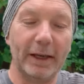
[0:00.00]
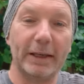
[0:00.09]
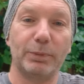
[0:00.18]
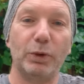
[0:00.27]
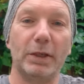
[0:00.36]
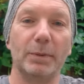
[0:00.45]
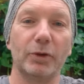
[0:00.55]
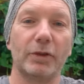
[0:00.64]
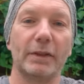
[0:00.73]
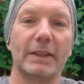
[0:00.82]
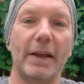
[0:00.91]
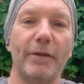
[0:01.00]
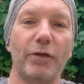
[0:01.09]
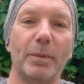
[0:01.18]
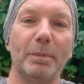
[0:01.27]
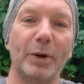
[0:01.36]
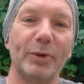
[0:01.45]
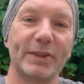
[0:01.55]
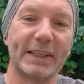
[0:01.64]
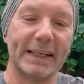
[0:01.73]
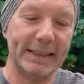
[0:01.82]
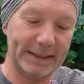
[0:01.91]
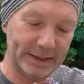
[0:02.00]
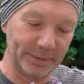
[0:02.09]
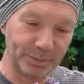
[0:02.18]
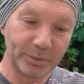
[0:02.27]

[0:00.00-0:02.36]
it's pretty much the same from both sides.